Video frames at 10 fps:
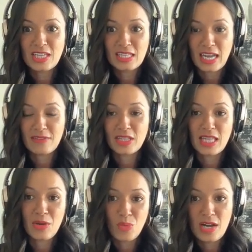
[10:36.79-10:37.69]
the life that
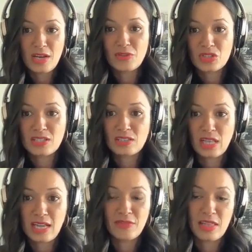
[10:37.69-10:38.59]
they want versus the
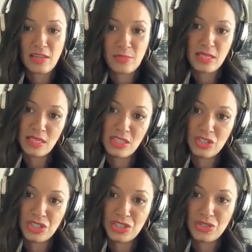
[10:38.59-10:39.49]
life they've been
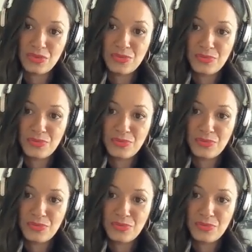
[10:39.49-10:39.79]
conditioned to.